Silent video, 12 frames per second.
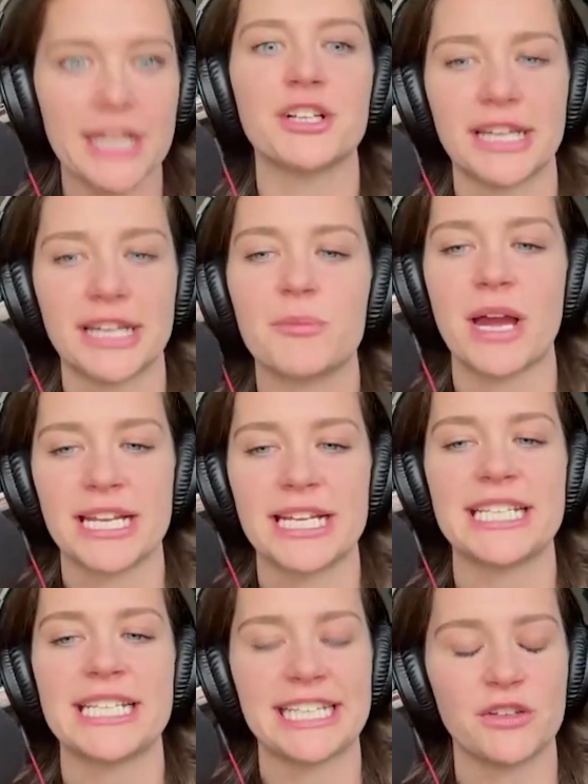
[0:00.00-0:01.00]
And you're like, I'm
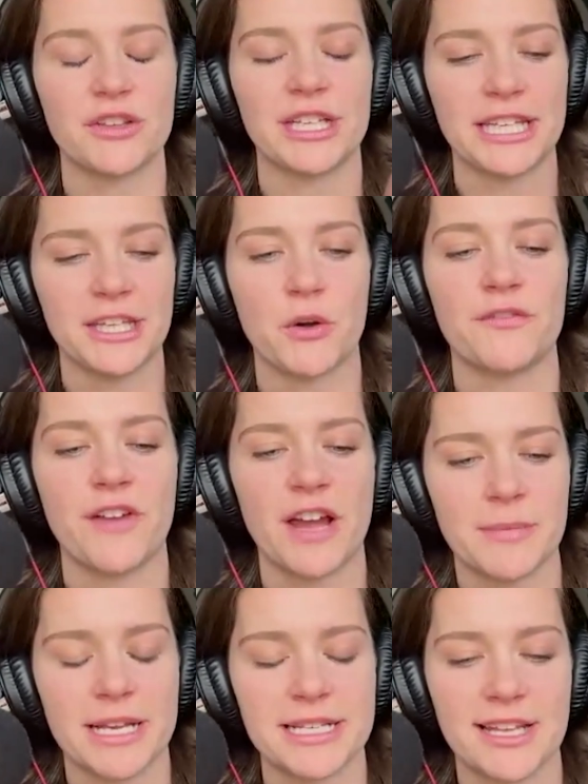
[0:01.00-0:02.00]
ready to heal the ego and
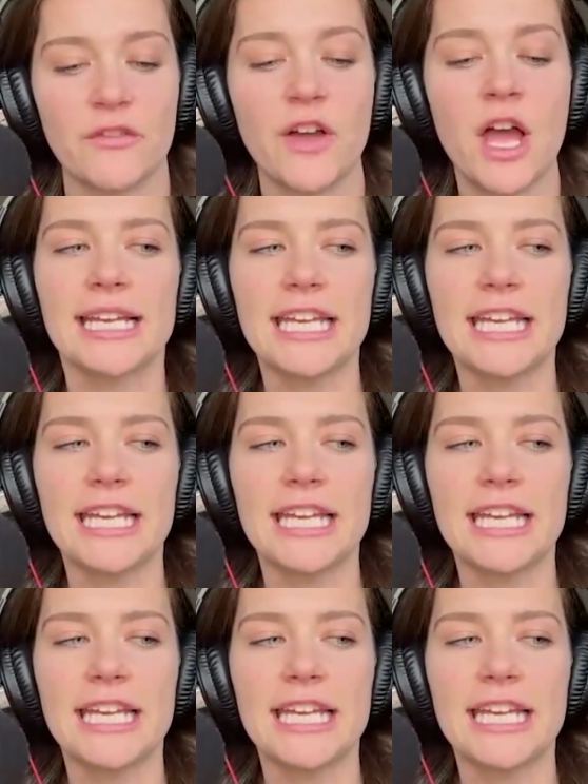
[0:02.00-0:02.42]
find myself.